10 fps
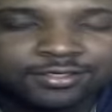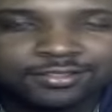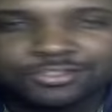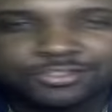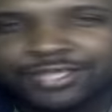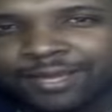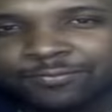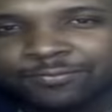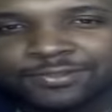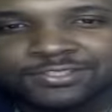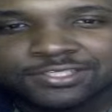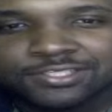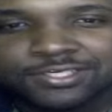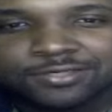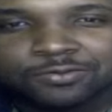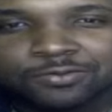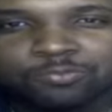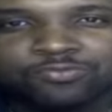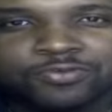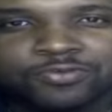Champions League
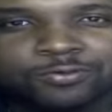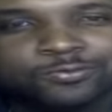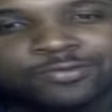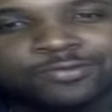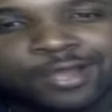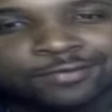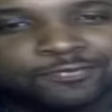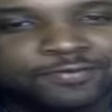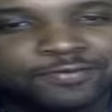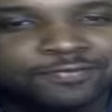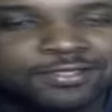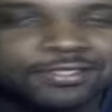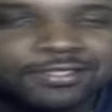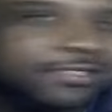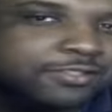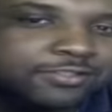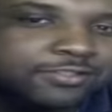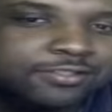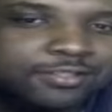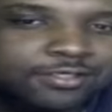Review 2015 edition.
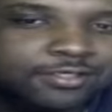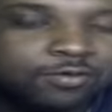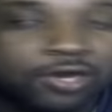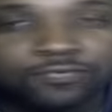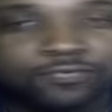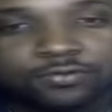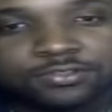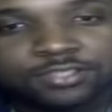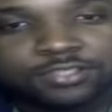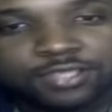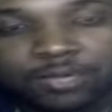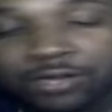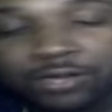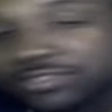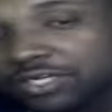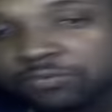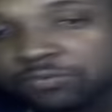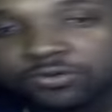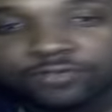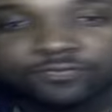Well, folks, I watched a couple
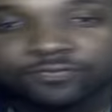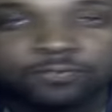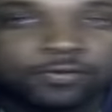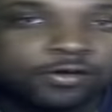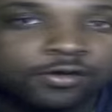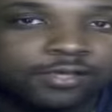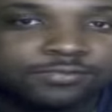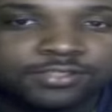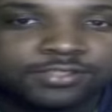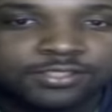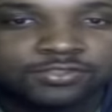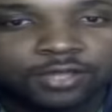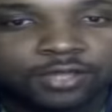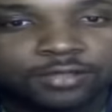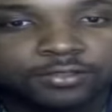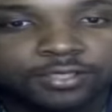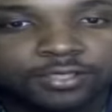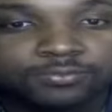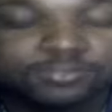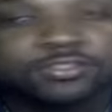good football games today, soccer
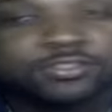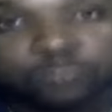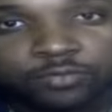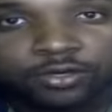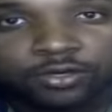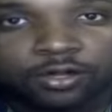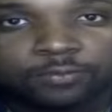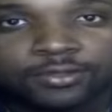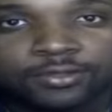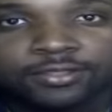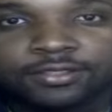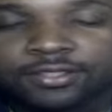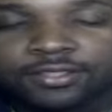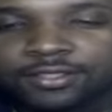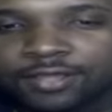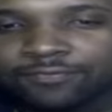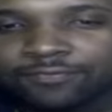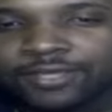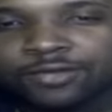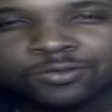games. That's what we call them, right?
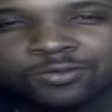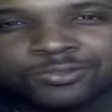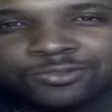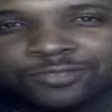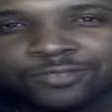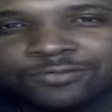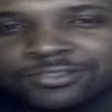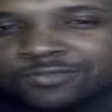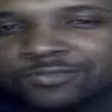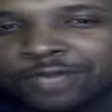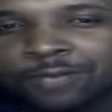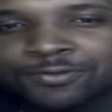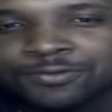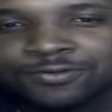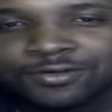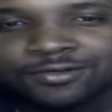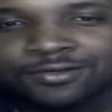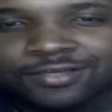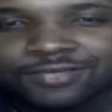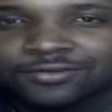Atletico Madrid versus Real Madrid.
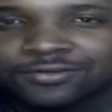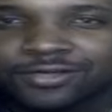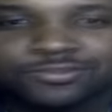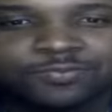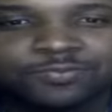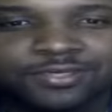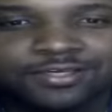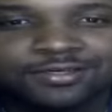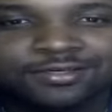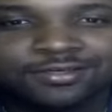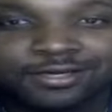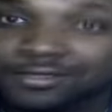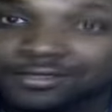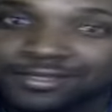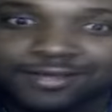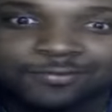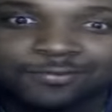It turned out to be a good game.